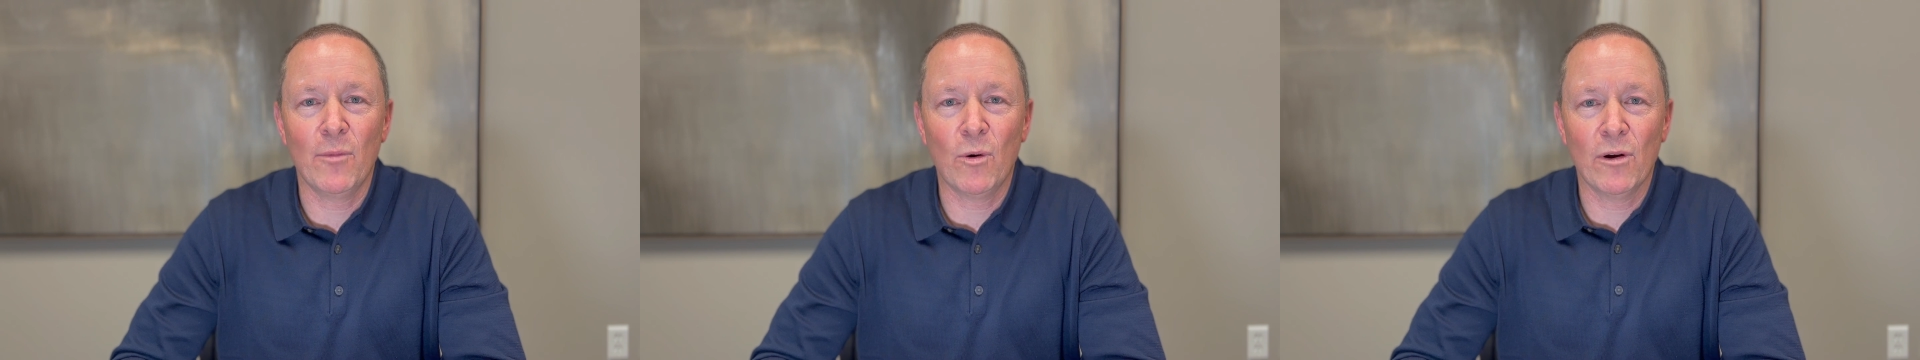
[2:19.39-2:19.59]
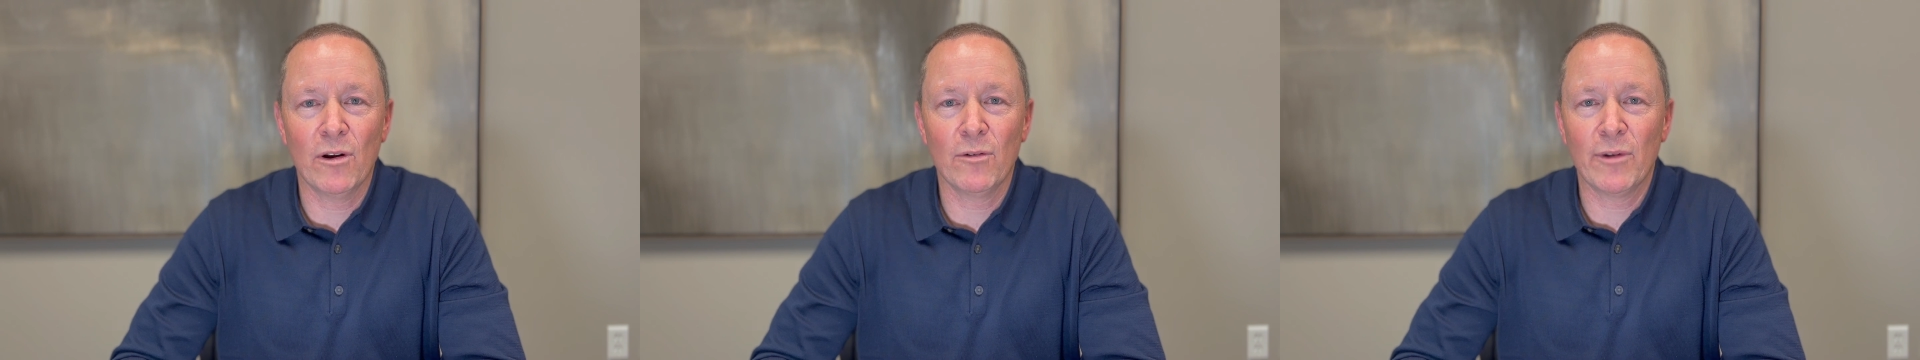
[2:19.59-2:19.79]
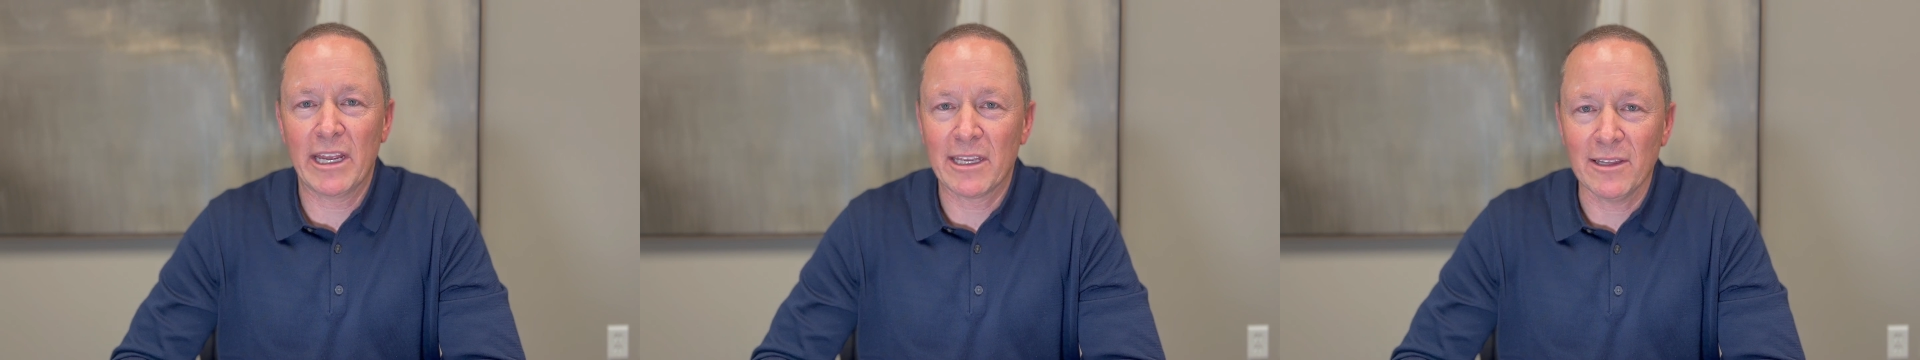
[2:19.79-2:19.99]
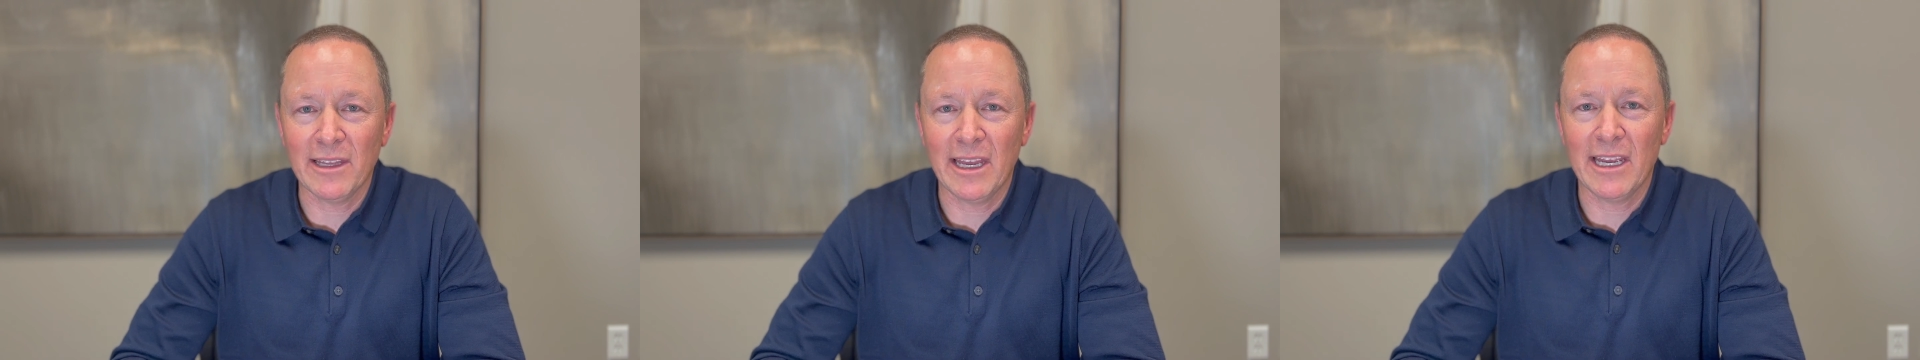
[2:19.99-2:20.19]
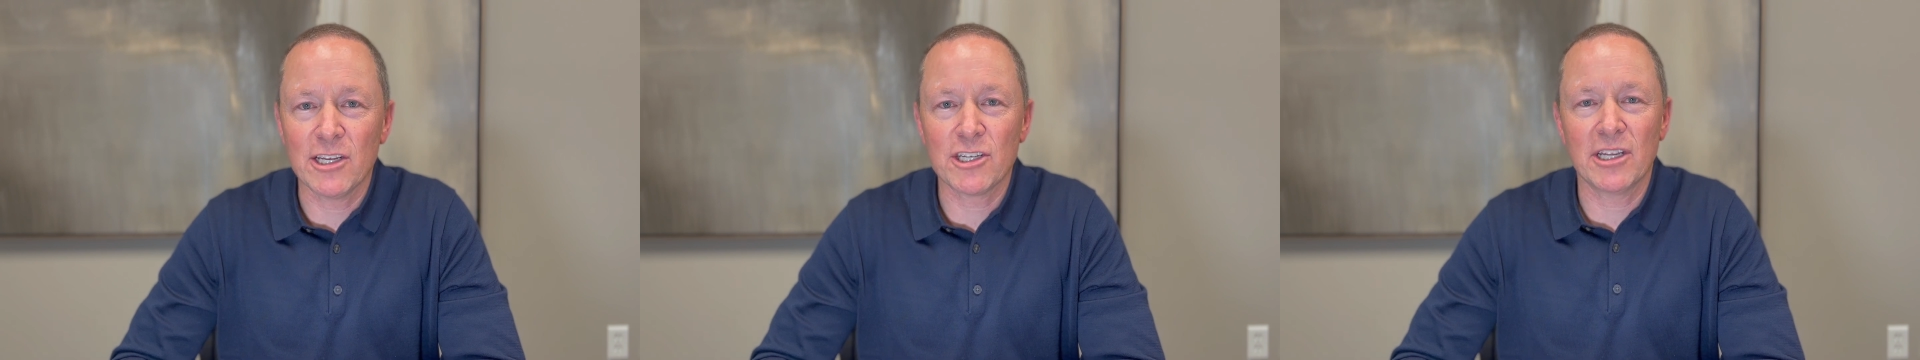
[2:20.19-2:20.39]
more
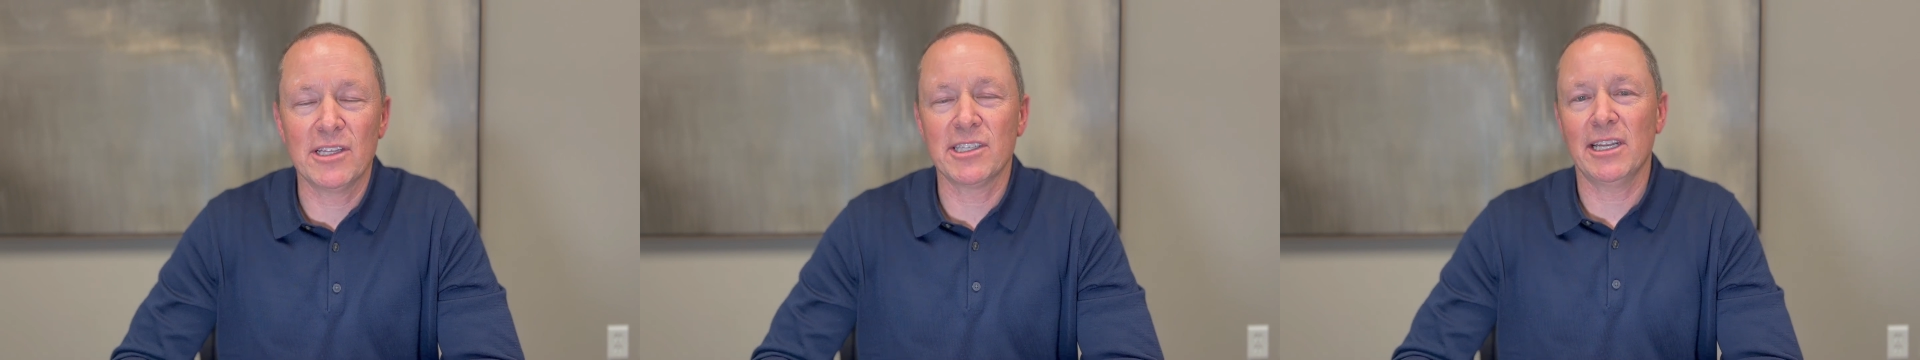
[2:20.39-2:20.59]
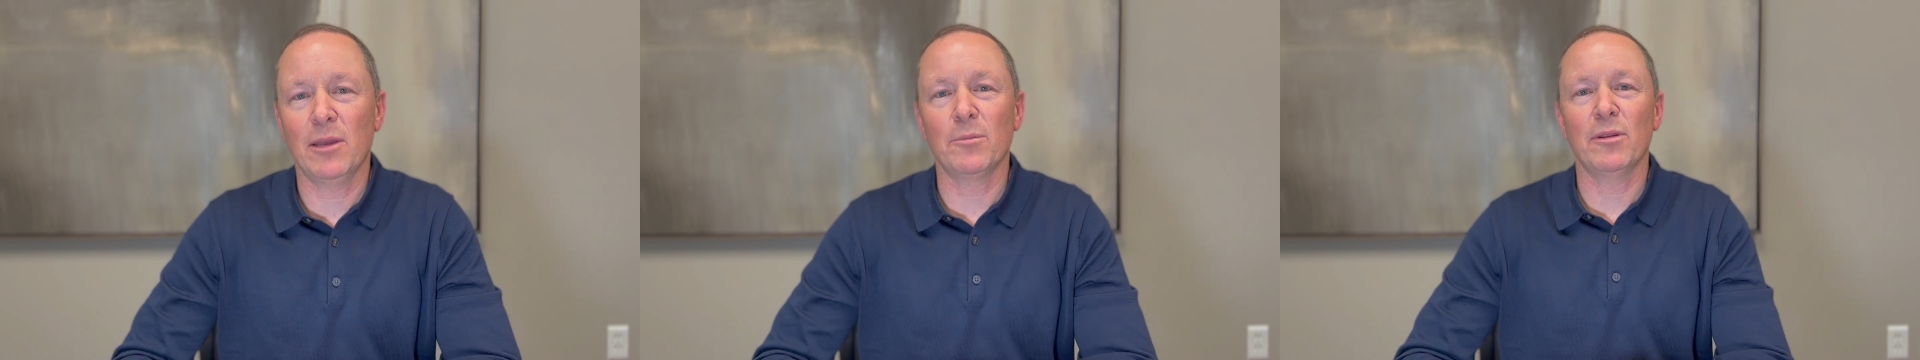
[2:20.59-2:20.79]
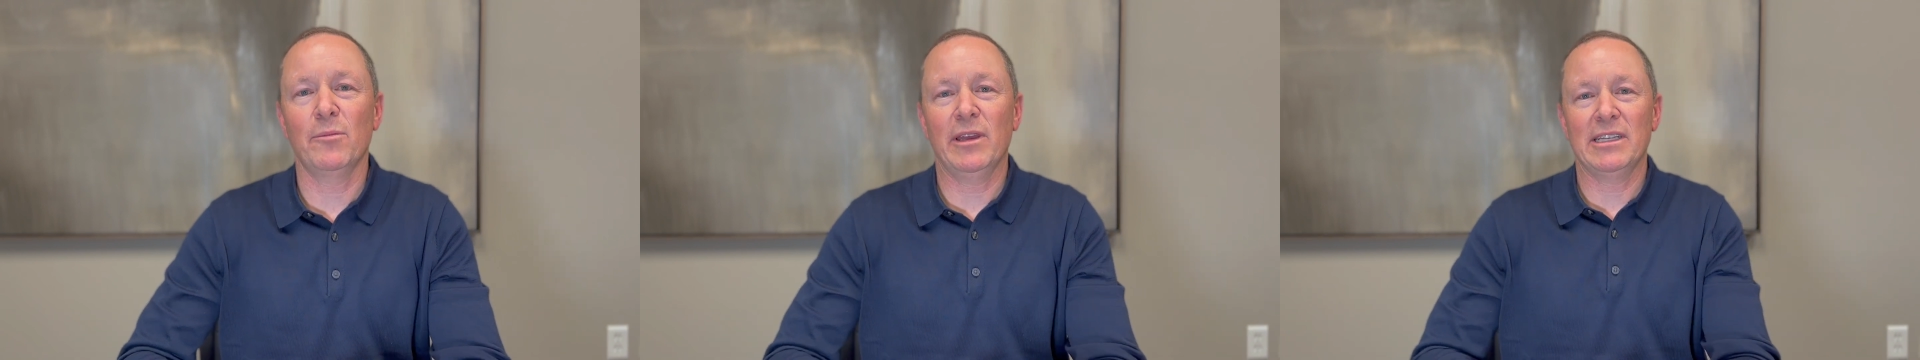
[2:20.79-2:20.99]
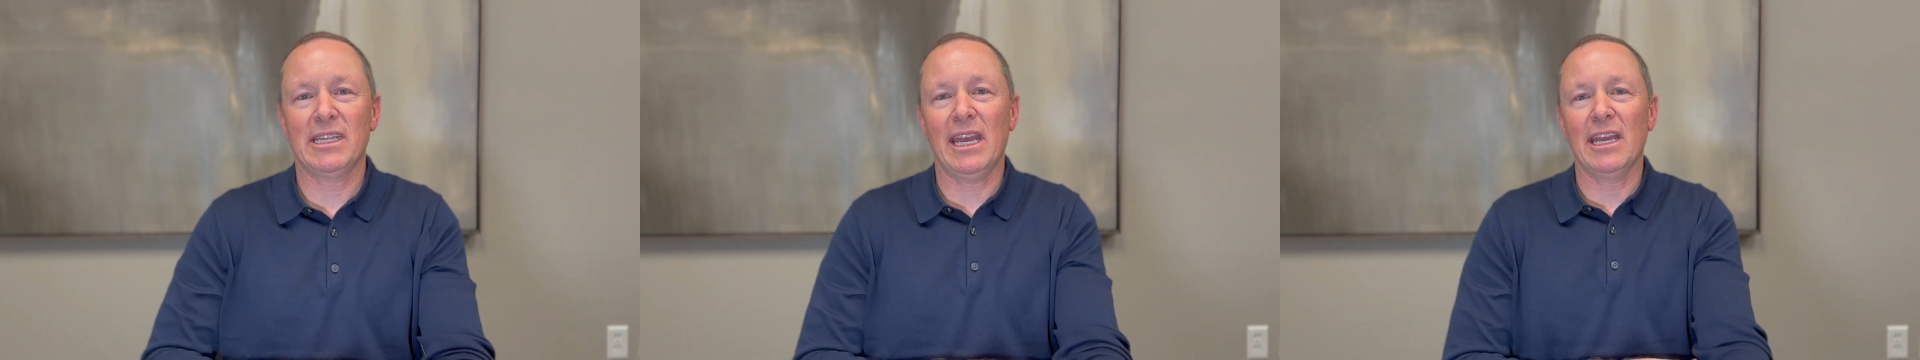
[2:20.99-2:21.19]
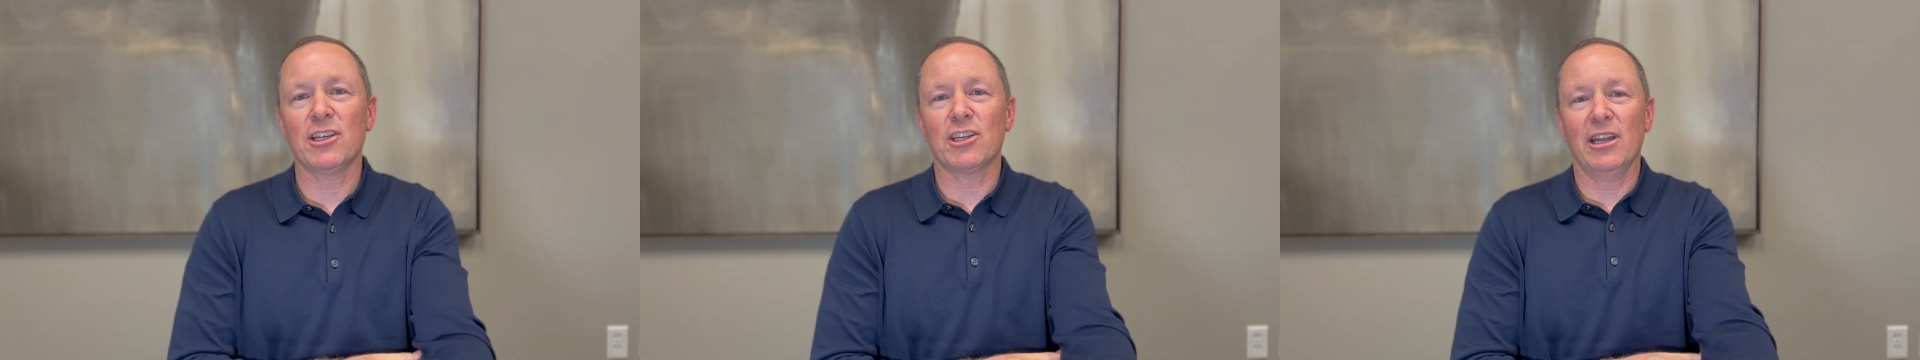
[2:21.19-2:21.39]
regulations and
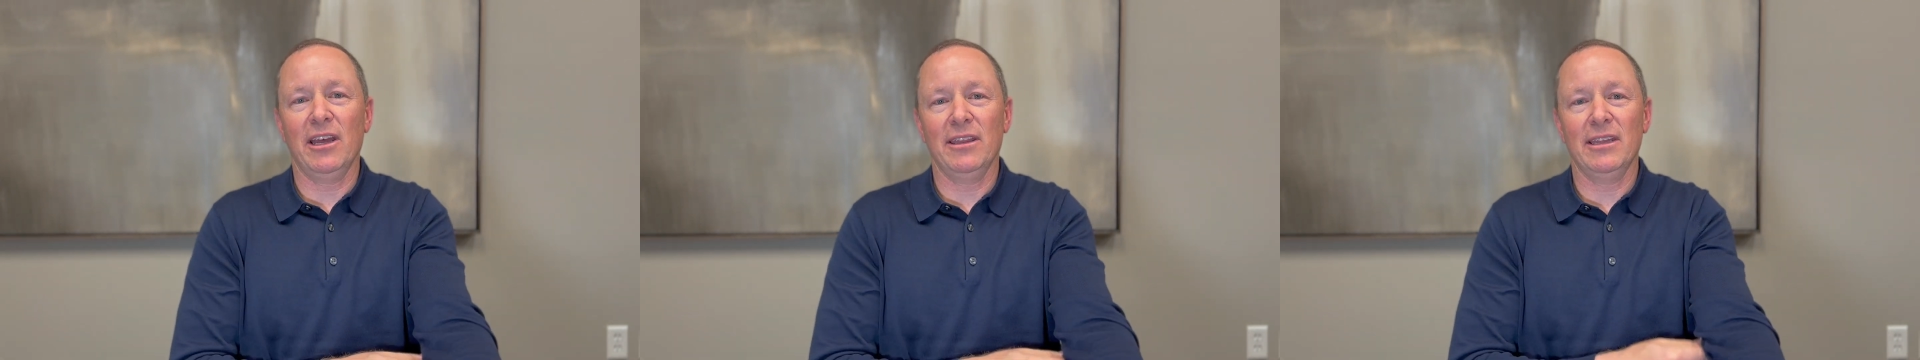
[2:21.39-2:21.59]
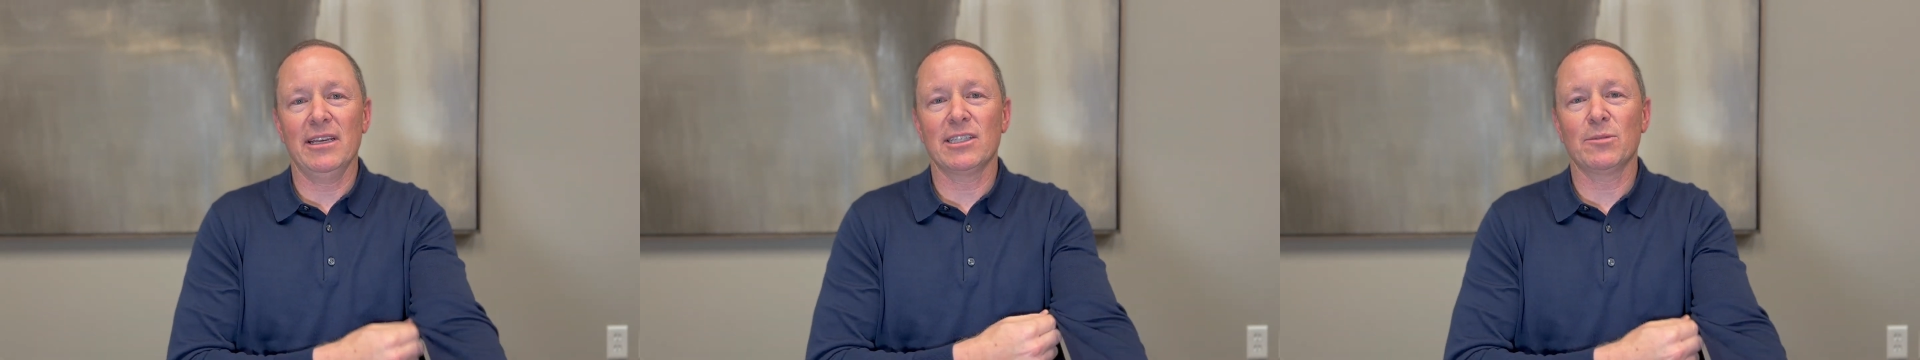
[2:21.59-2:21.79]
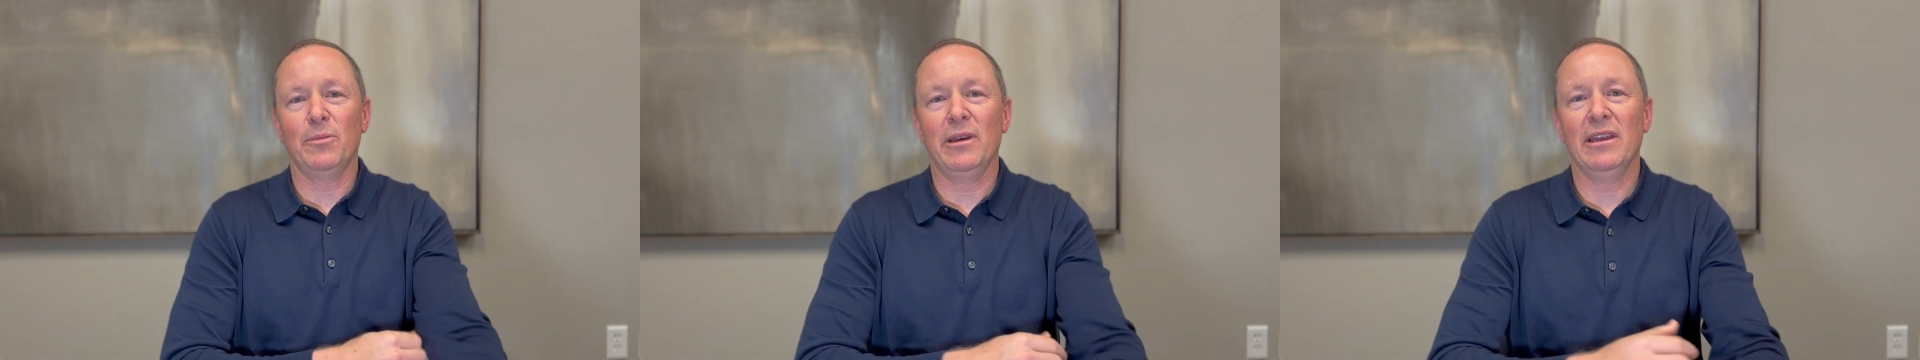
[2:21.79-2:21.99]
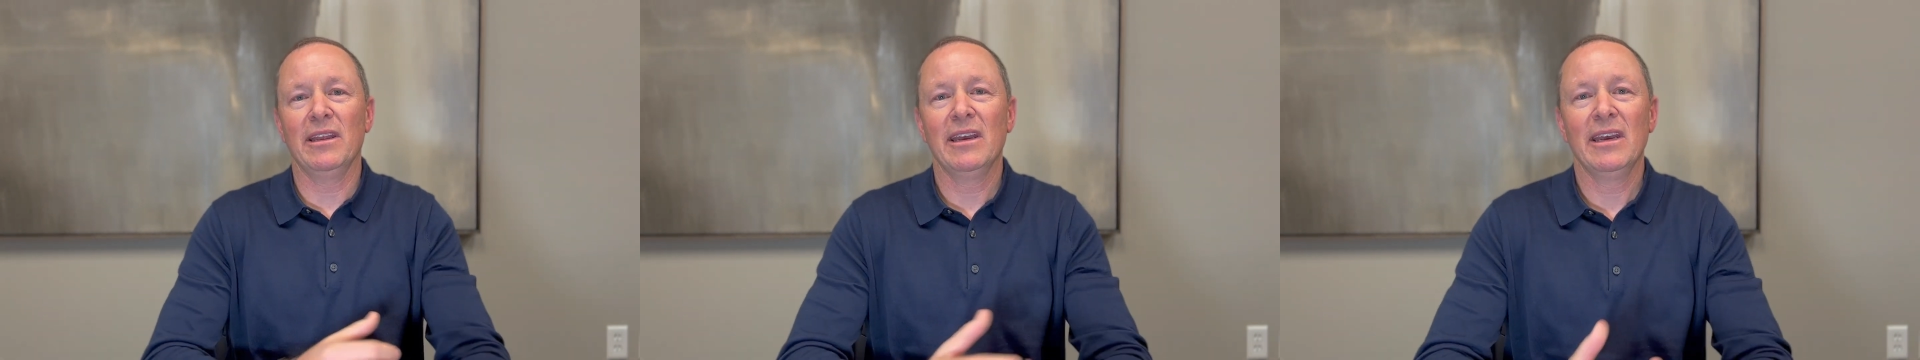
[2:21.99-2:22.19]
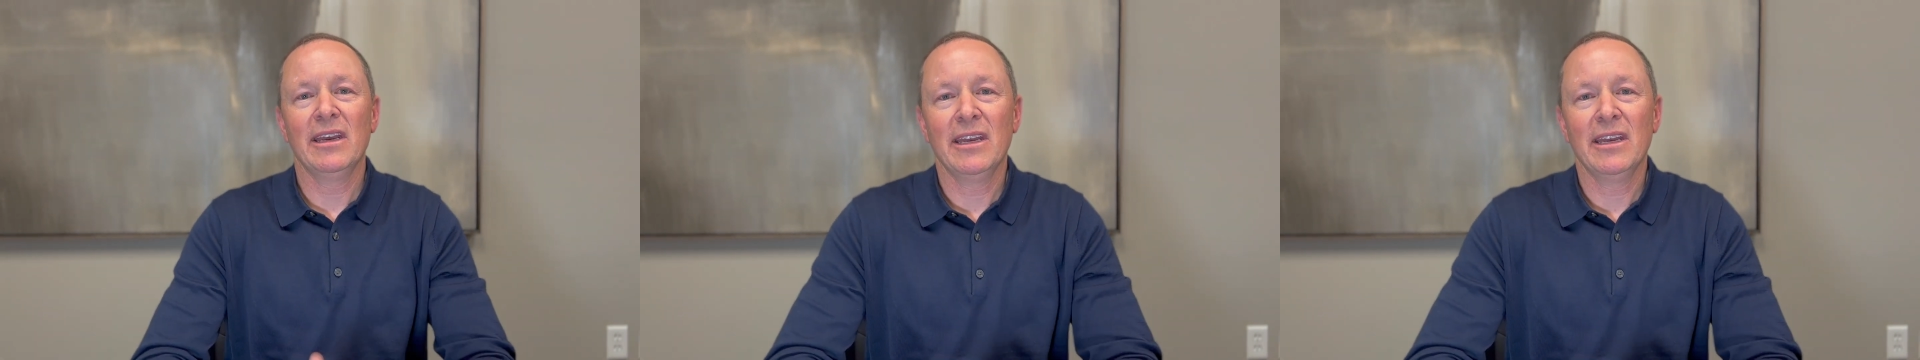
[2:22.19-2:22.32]
implementation on this, but